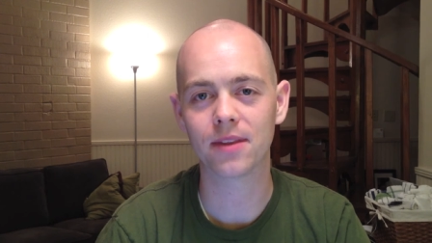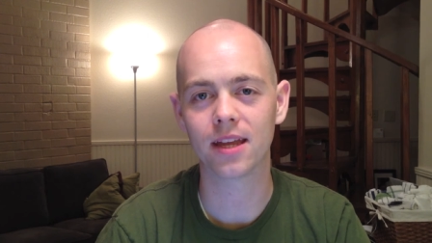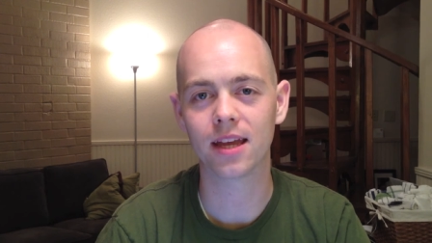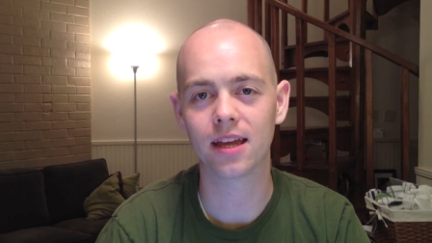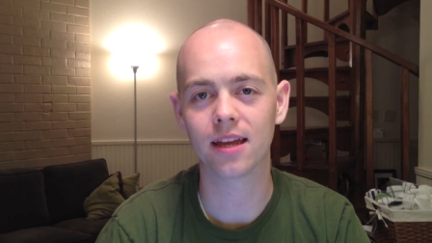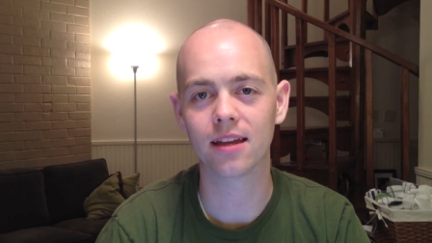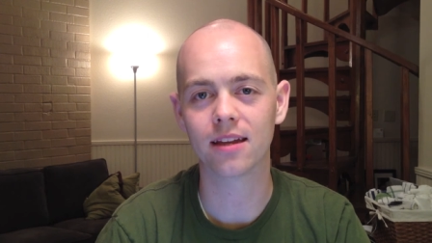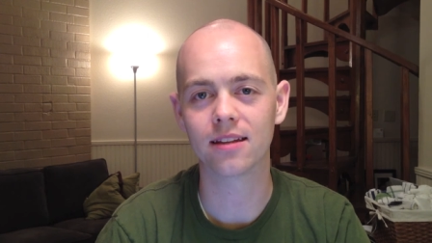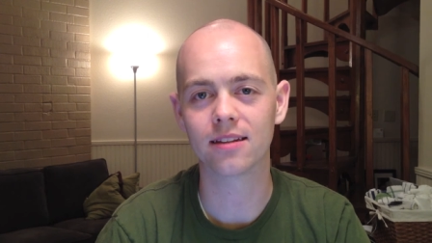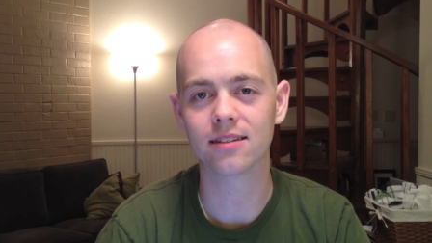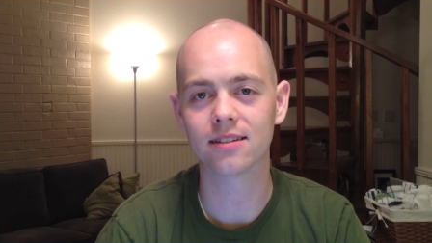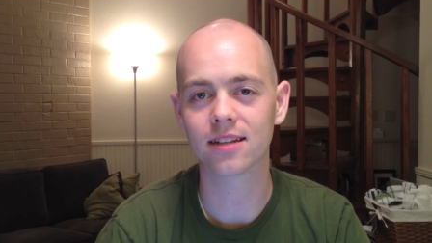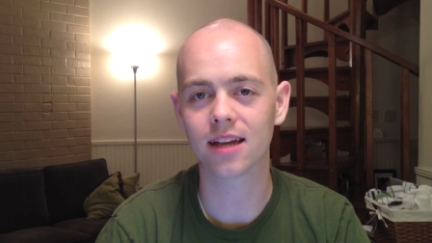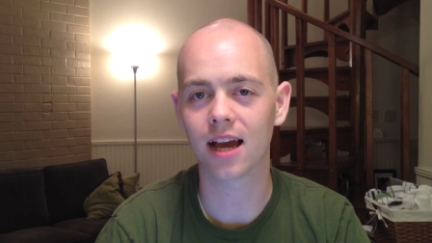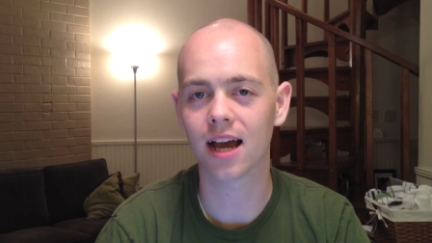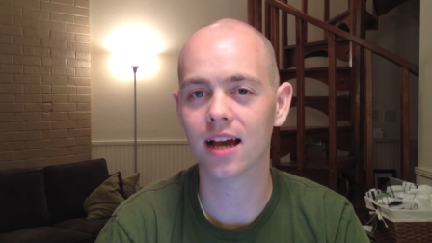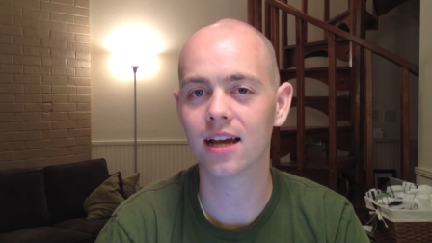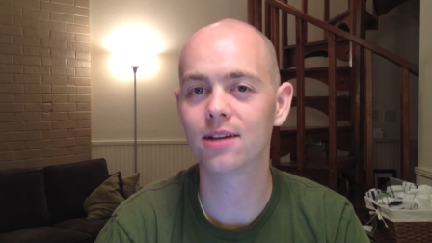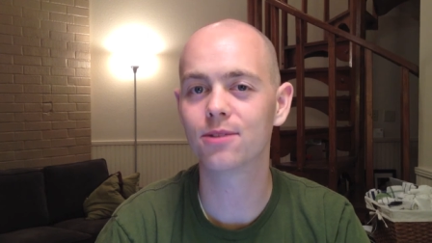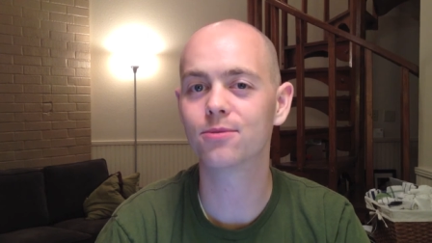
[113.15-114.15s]
and
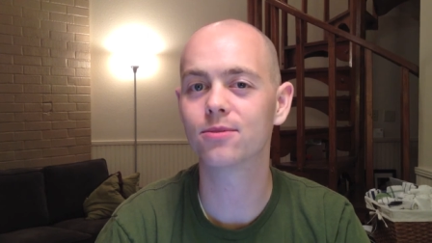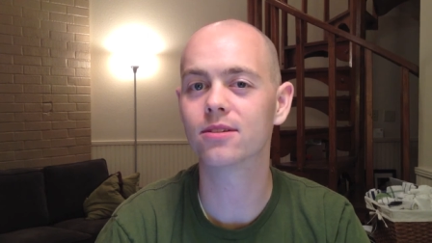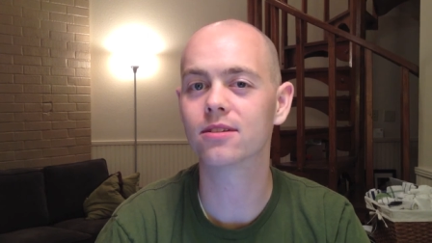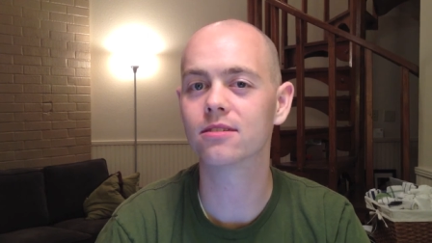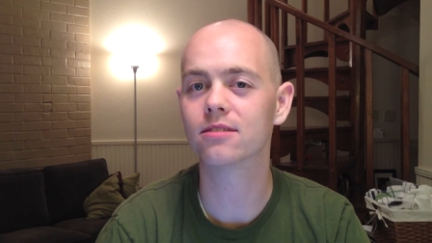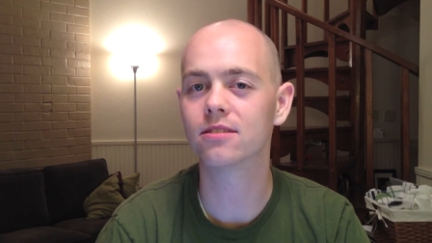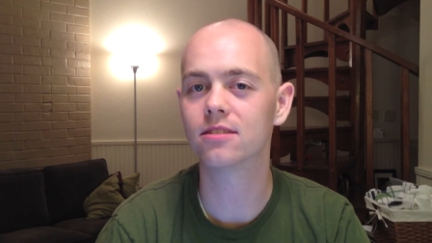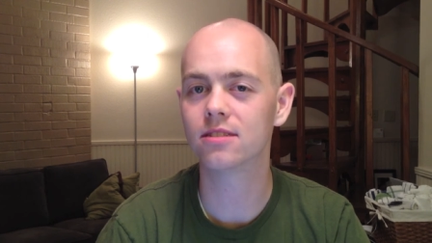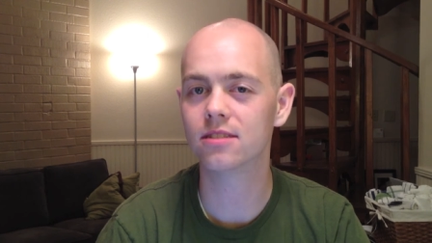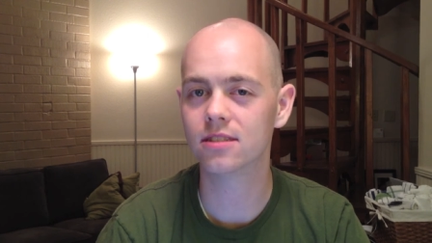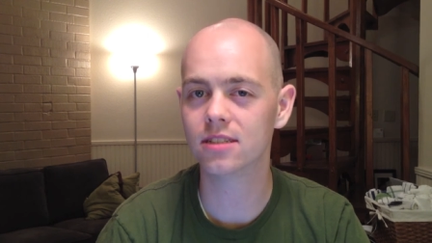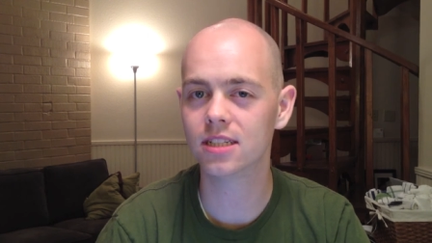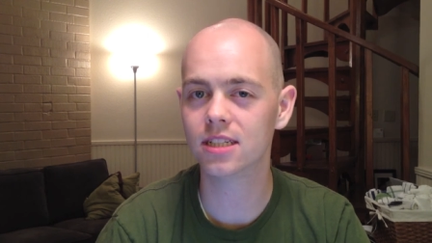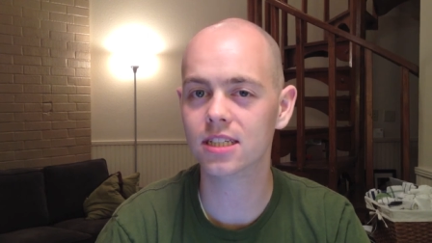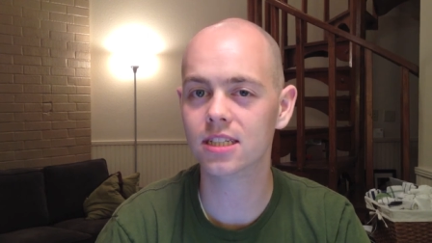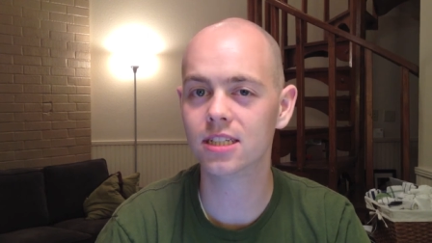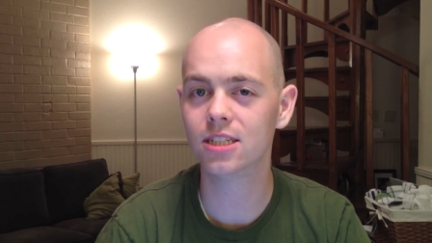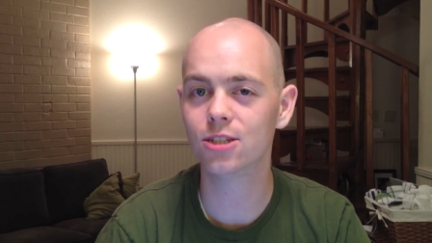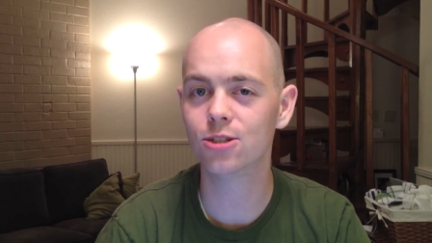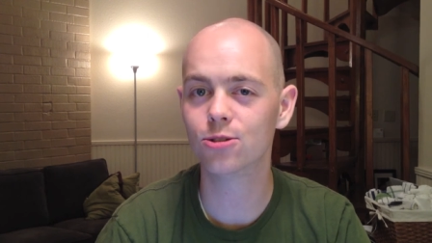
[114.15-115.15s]
I will see
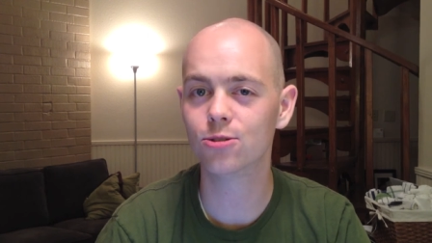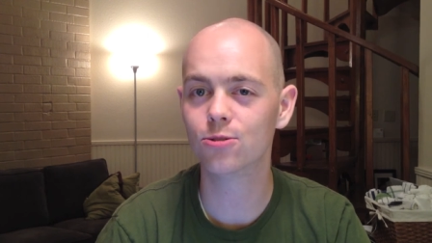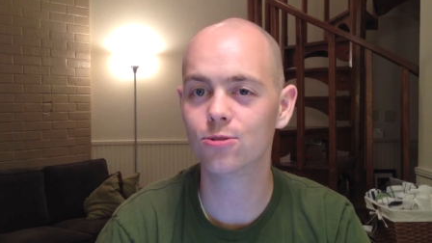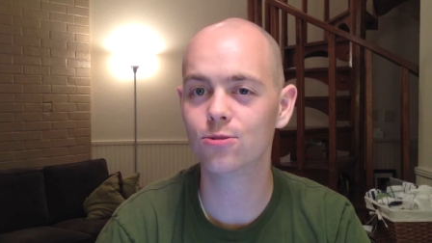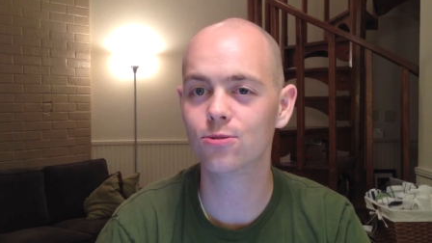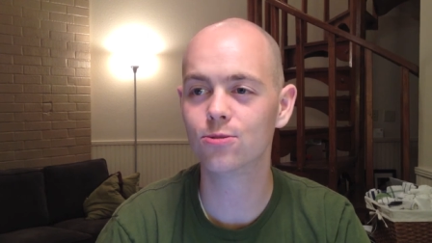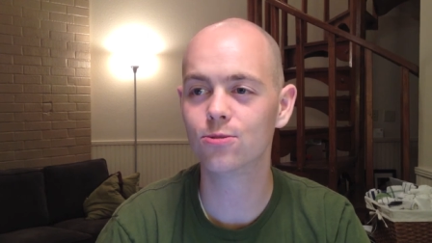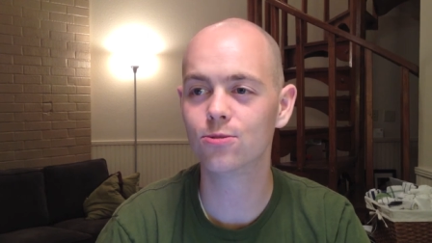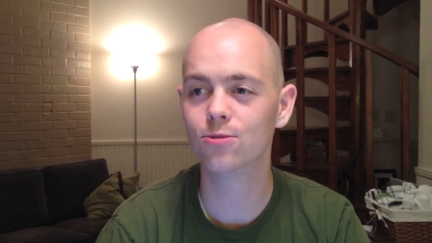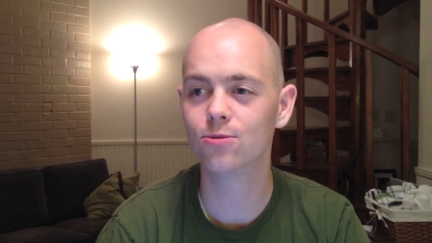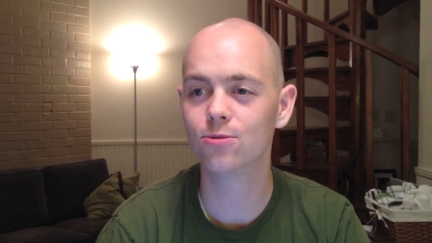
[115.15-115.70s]
you